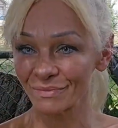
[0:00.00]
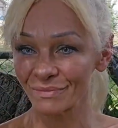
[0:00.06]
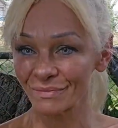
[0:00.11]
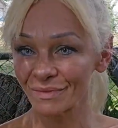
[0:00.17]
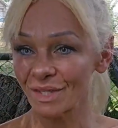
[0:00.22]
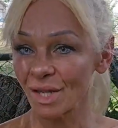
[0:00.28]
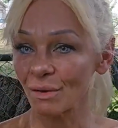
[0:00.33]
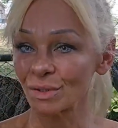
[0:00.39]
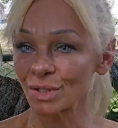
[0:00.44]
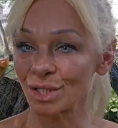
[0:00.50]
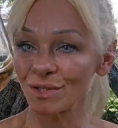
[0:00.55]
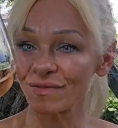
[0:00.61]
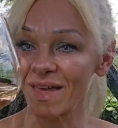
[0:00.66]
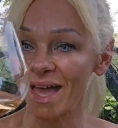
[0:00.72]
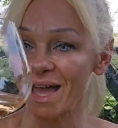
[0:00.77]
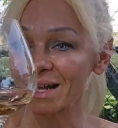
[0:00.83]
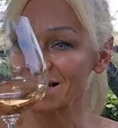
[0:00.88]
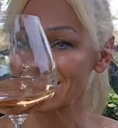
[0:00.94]
Don't do
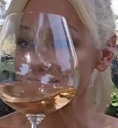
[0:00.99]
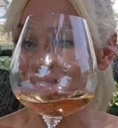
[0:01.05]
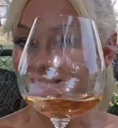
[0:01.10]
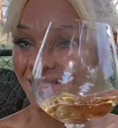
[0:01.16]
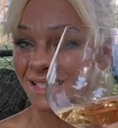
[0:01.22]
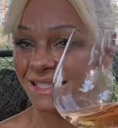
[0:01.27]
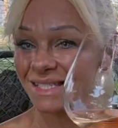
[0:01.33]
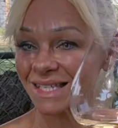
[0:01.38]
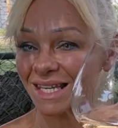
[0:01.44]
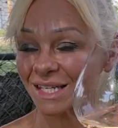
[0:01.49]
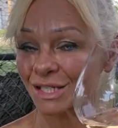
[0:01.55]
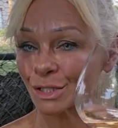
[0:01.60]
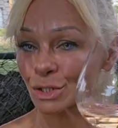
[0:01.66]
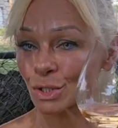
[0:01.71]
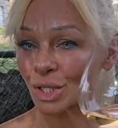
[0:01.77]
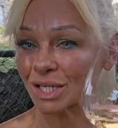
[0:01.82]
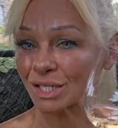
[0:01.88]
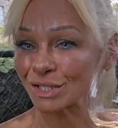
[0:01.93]
that, because that's like you're
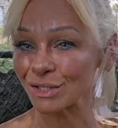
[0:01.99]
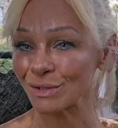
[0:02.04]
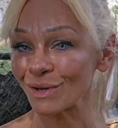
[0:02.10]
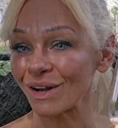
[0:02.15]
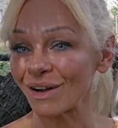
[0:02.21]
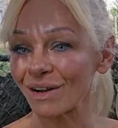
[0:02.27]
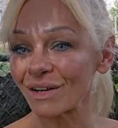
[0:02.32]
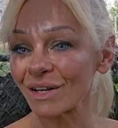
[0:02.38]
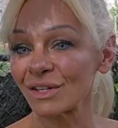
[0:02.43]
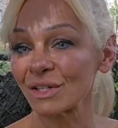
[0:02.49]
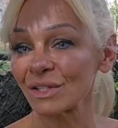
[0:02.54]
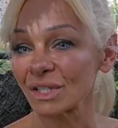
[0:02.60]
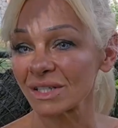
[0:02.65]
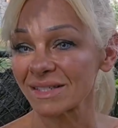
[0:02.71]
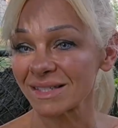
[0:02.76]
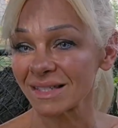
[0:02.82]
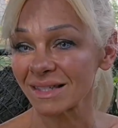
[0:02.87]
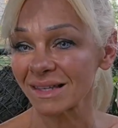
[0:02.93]
trying too hard and you look
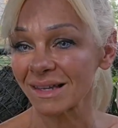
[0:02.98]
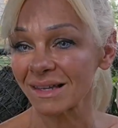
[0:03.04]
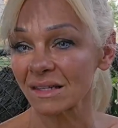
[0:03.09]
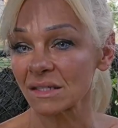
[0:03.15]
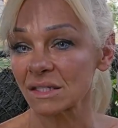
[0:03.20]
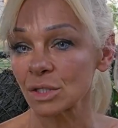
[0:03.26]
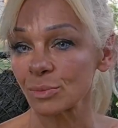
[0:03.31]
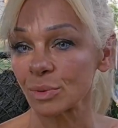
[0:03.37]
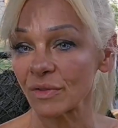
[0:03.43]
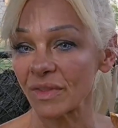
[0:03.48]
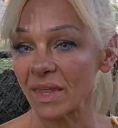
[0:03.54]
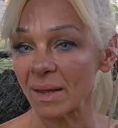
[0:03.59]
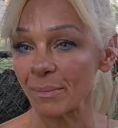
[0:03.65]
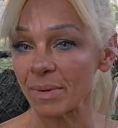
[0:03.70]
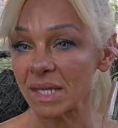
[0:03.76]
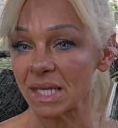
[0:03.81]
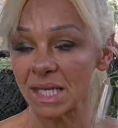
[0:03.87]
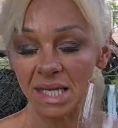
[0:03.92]
silly. So put that
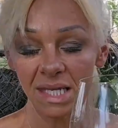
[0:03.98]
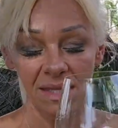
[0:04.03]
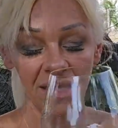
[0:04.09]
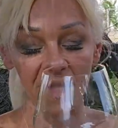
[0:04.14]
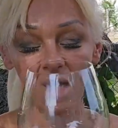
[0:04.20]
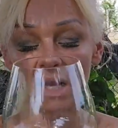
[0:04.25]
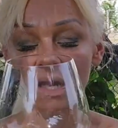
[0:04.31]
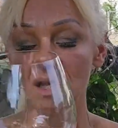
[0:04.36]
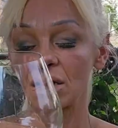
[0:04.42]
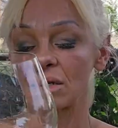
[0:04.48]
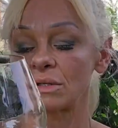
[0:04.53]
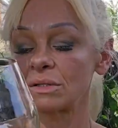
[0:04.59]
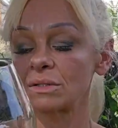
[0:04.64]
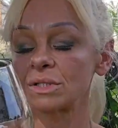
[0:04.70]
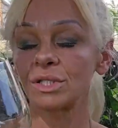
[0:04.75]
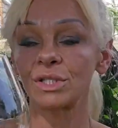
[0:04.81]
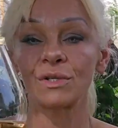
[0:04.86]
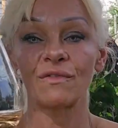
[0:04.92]
pinky in there,
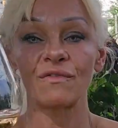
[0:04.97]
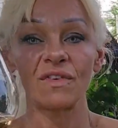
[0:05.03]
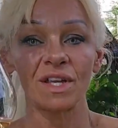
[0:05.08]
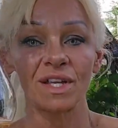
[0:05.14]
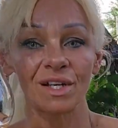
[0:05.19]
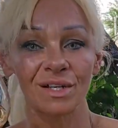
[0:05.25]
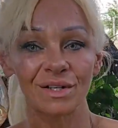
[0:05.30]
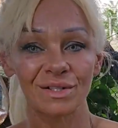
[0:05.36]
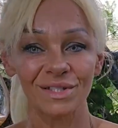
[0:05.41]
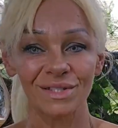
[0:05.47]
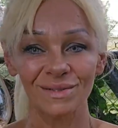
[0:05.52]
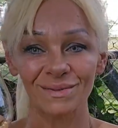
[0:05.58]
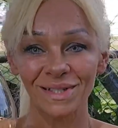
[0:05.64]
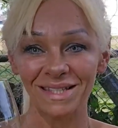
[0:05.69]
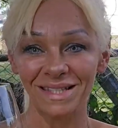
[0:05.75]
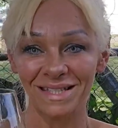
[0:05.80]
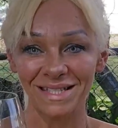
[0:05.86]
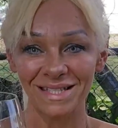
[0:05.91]
2 fingers,
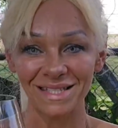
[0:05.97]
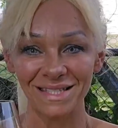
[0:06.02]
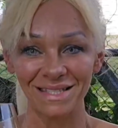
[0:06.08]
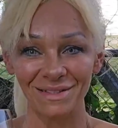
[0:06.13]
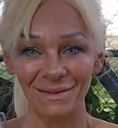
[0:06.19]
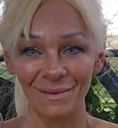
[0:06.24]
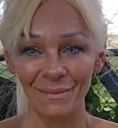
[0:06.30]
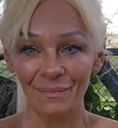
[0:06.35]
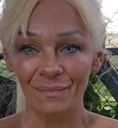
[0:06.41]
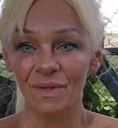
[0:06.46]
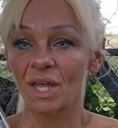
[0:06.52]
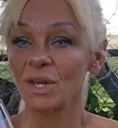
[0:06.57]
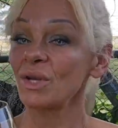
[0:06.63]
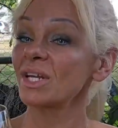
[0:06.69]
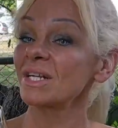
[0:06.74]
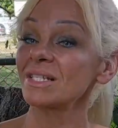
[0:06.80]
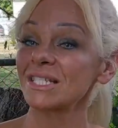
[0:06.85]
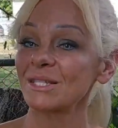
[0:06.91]
this. And you're
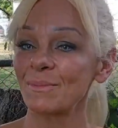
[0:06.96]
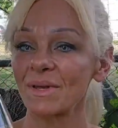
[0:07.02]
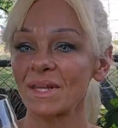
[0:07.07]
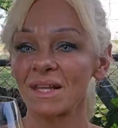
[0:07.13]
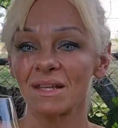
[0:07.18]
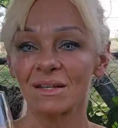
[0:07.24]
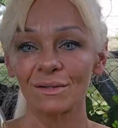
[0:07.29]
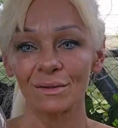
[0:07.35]
going to spin it.